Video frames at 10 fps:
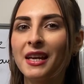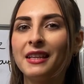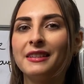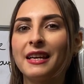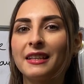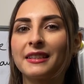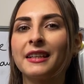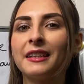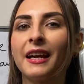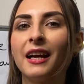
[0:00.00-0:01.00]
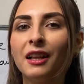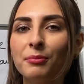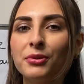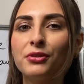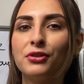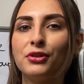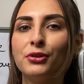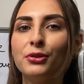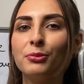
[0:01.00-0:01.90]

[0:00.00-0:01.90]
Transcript: that can help you to